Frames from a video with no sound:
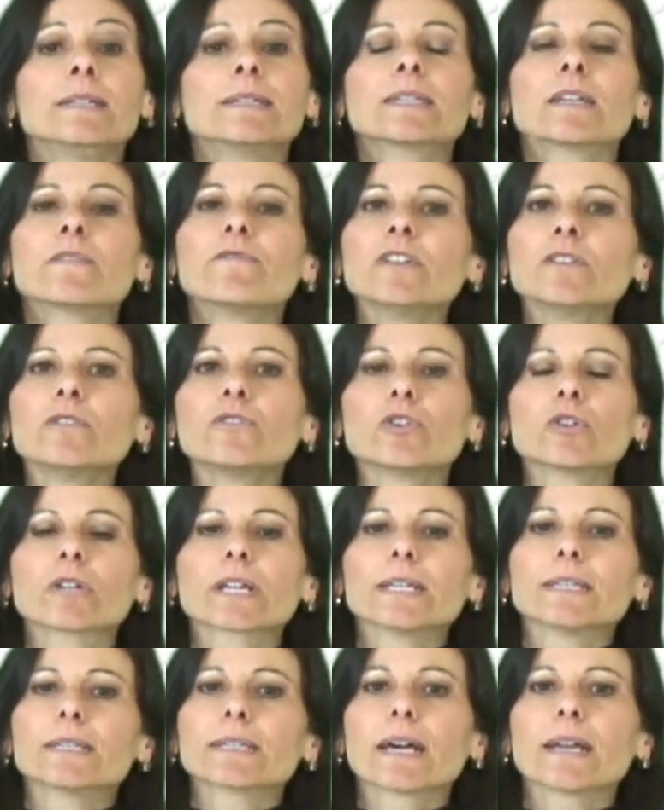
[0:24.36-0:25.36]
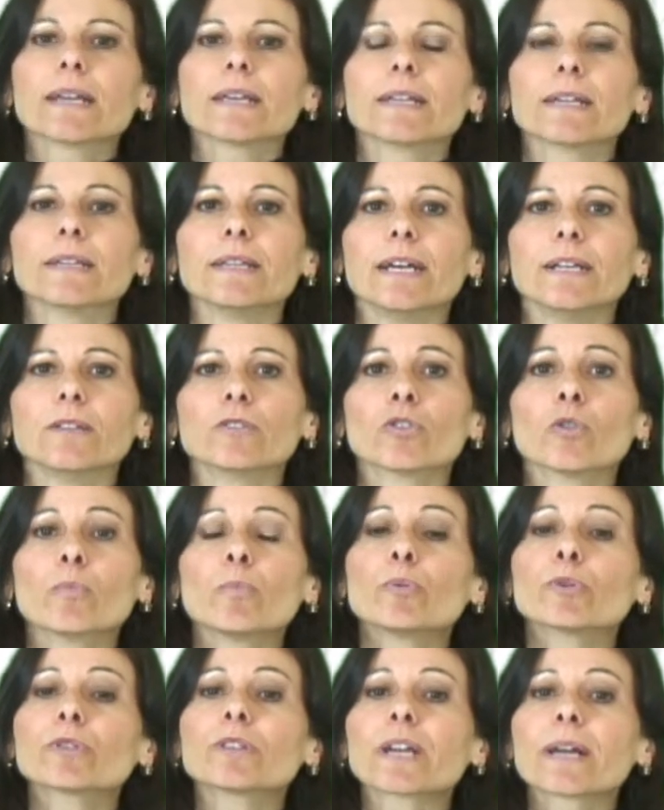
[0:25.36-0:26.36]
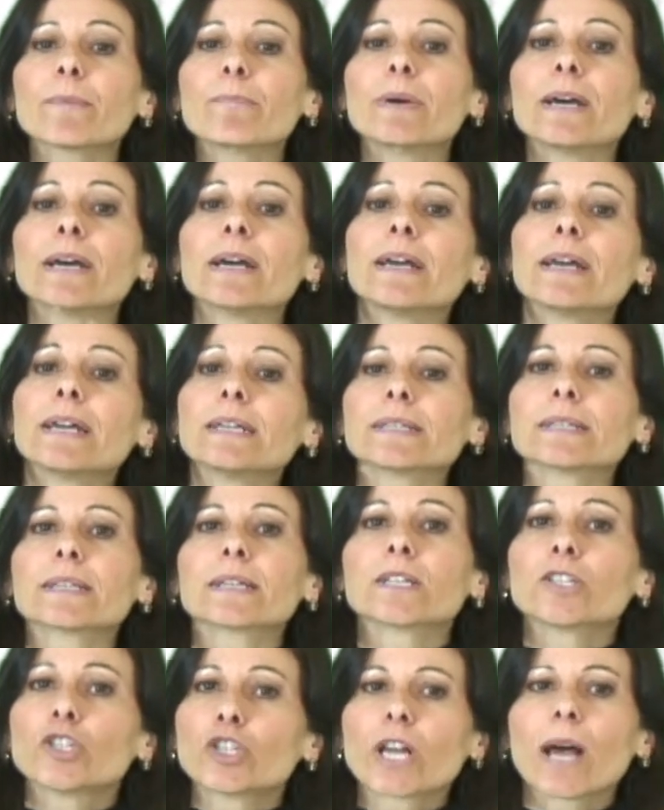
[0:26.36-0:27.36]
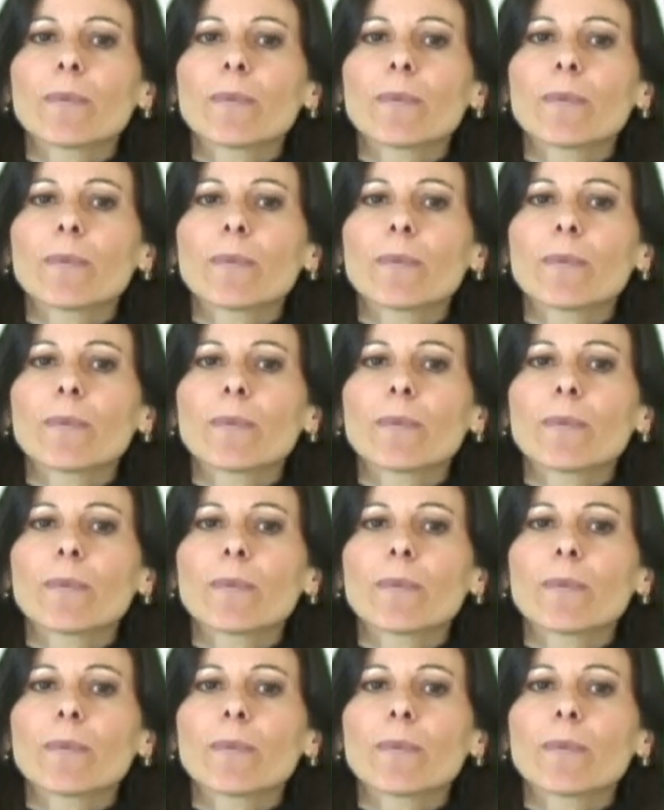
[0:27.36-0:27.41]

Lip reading: The service requested could already be present,